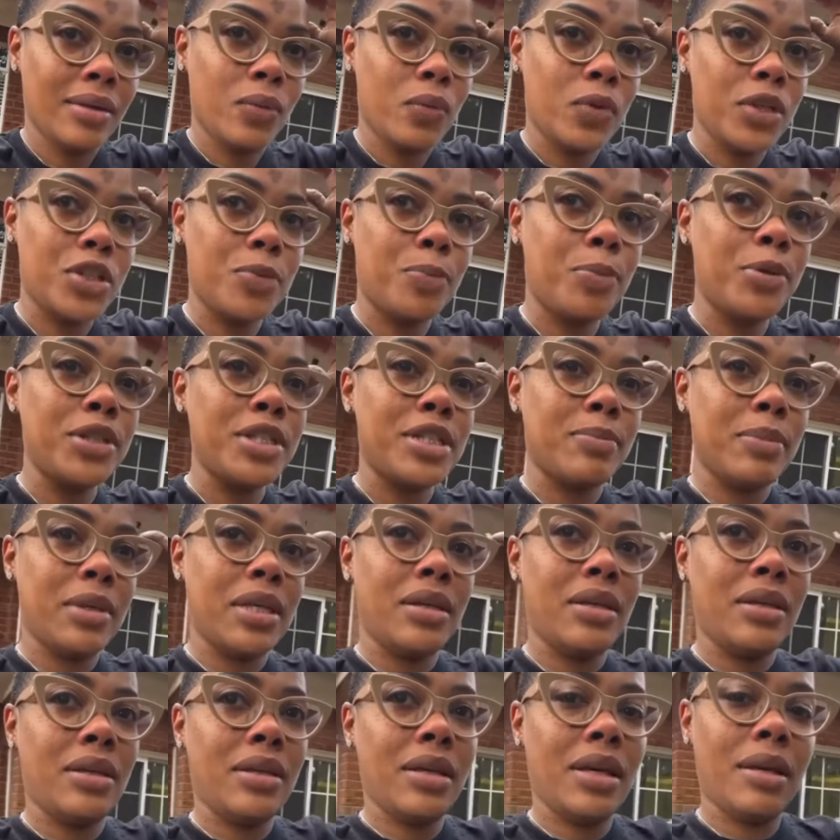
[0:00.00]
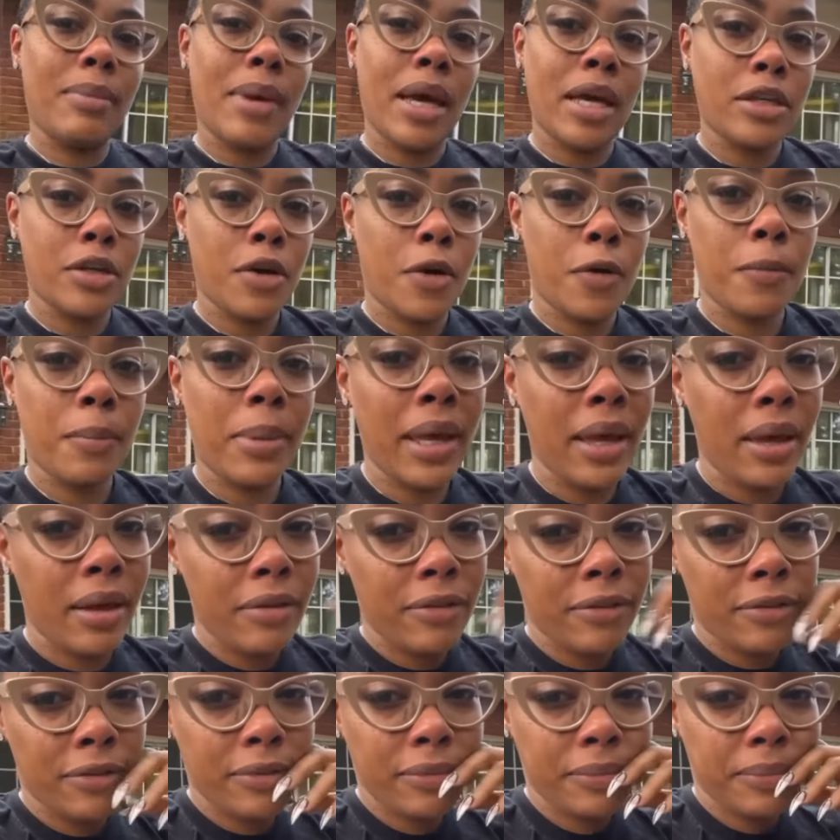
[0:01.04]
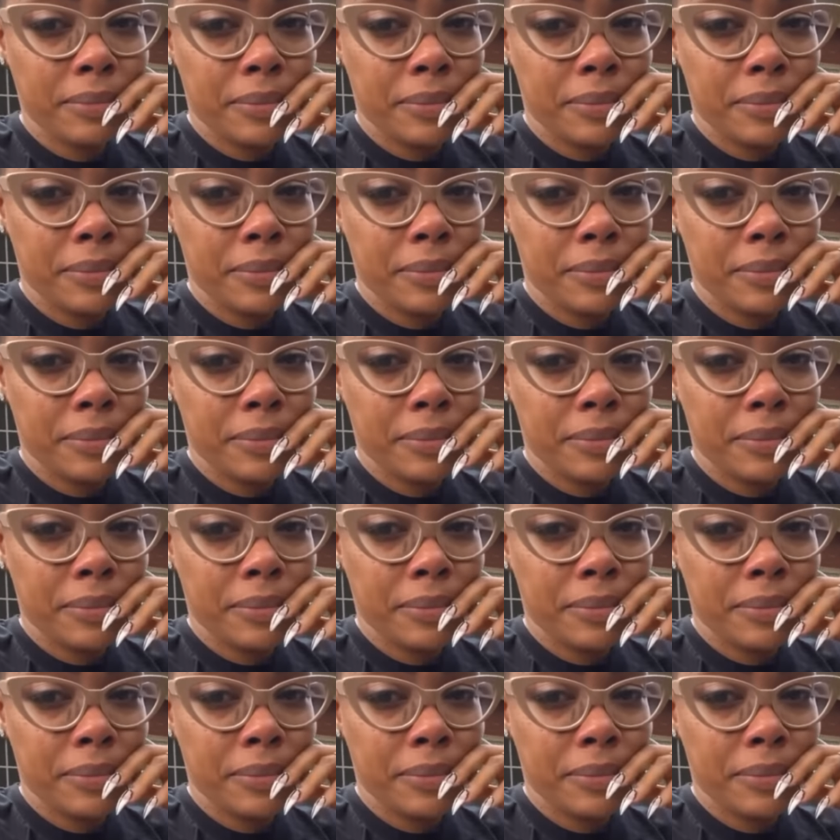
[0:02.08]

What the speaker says: which puts me in my own path.